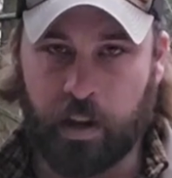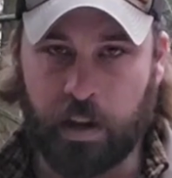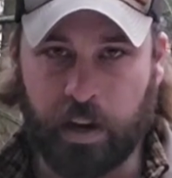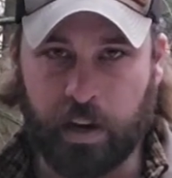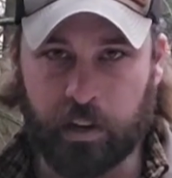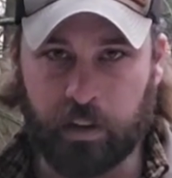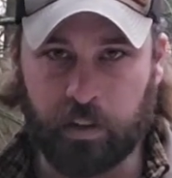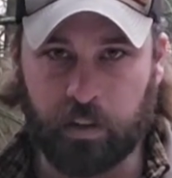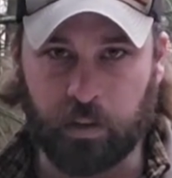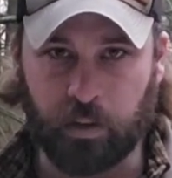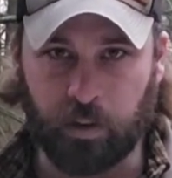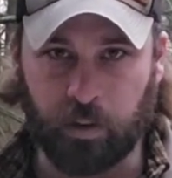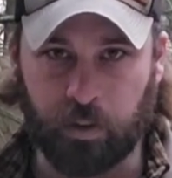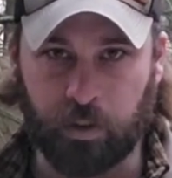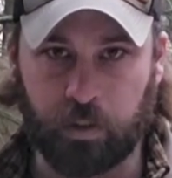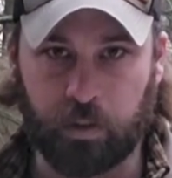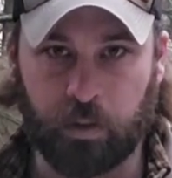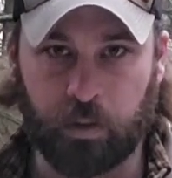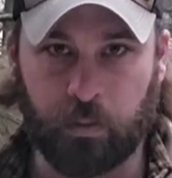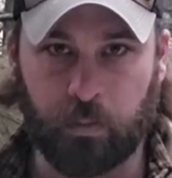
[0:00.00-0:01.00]

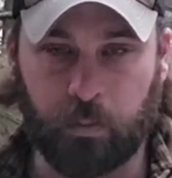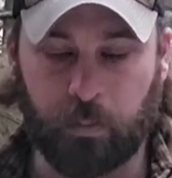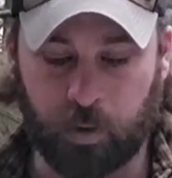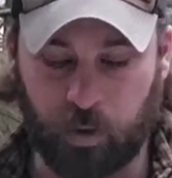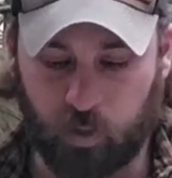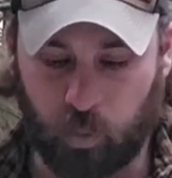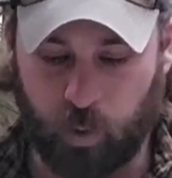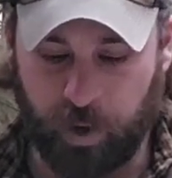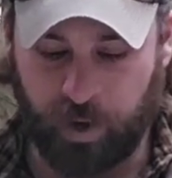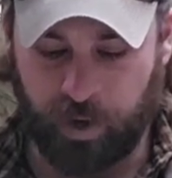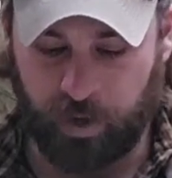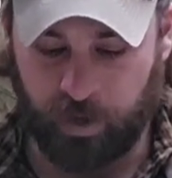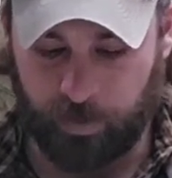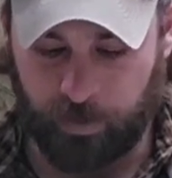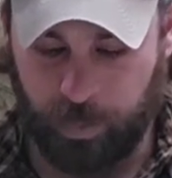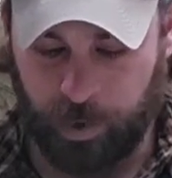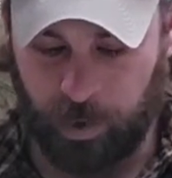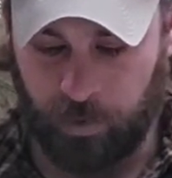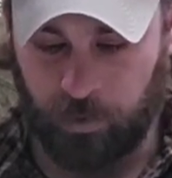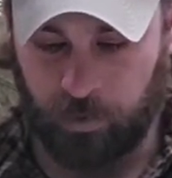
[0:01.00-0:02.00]
inserts between the
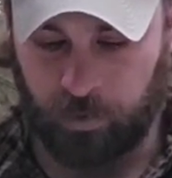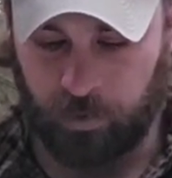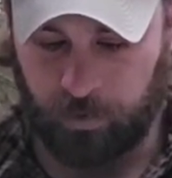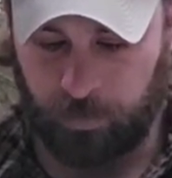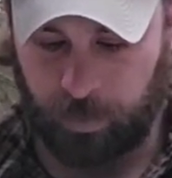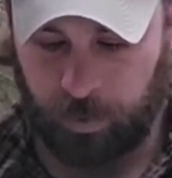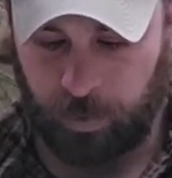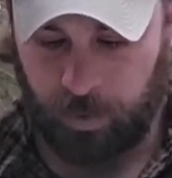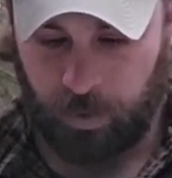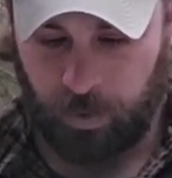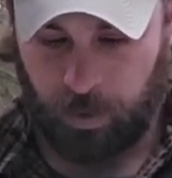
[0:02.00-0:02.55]
belt loop